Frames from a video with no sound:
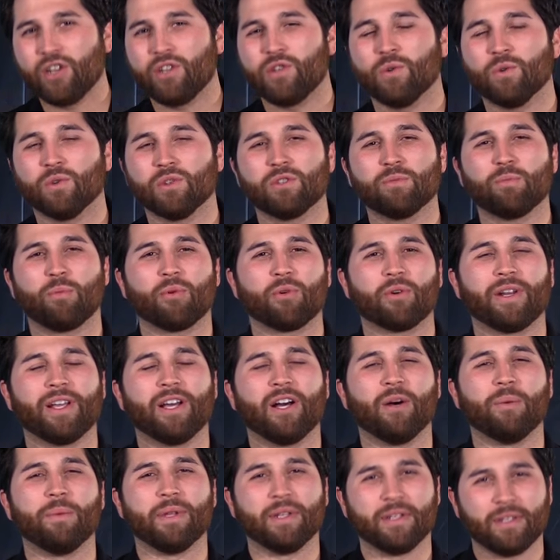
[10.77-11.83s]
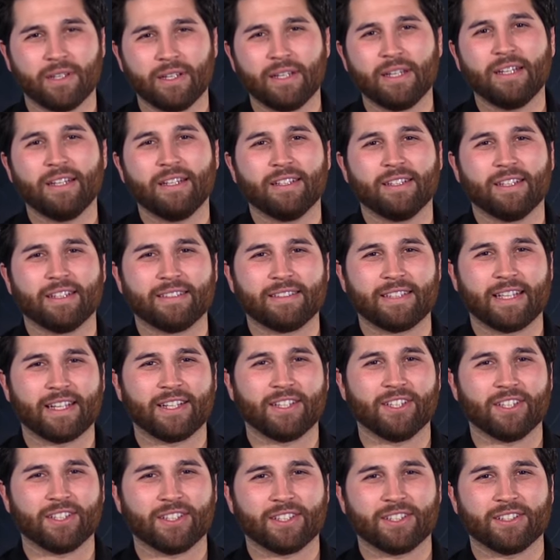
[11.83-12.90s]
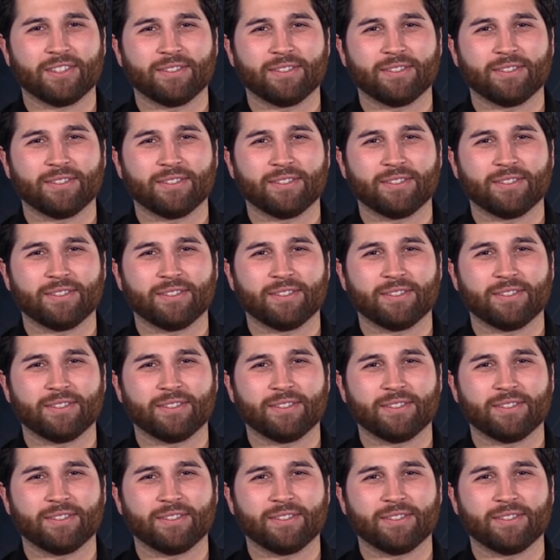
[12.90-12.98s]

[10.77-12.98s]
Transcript: dual sport helmet. Let's take a look.